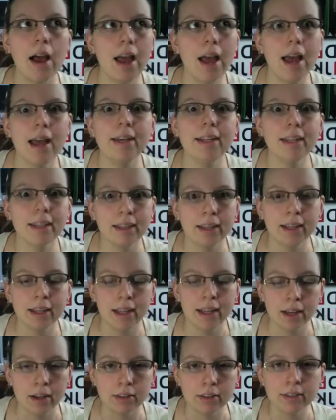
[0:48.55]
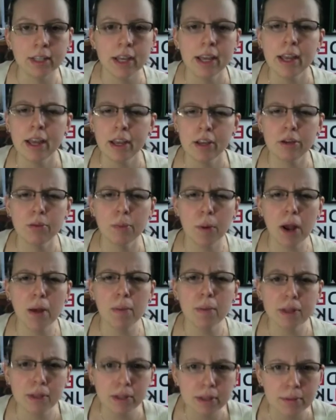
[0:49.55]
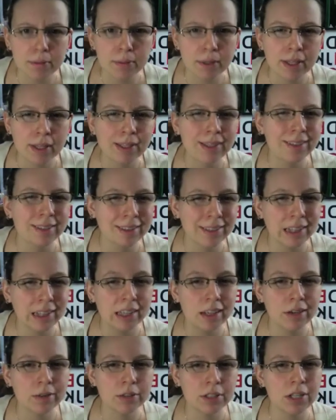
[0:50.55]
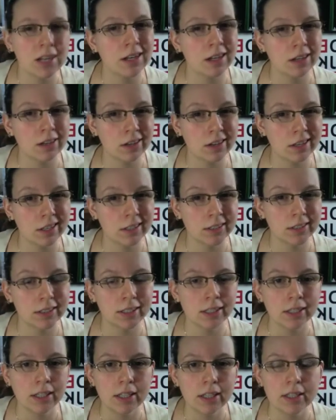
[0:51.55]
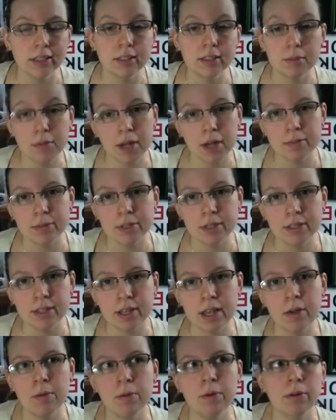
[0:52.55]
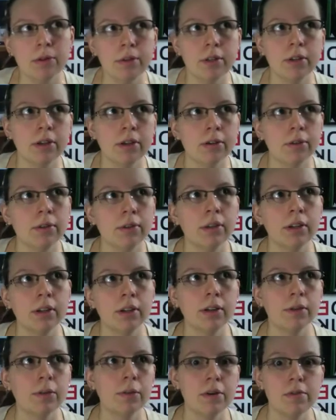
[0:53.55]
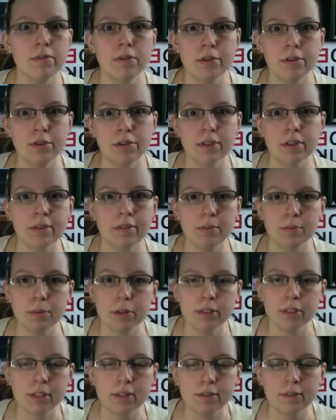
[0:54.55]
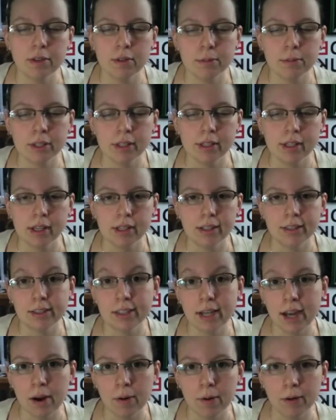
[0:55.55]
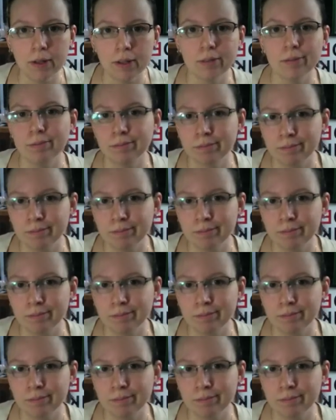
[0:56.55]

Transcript: anything else, you'd probably look at me like I was kind of crazy. Sometimes they'll say, well, what if you use 7% of your ability to shower?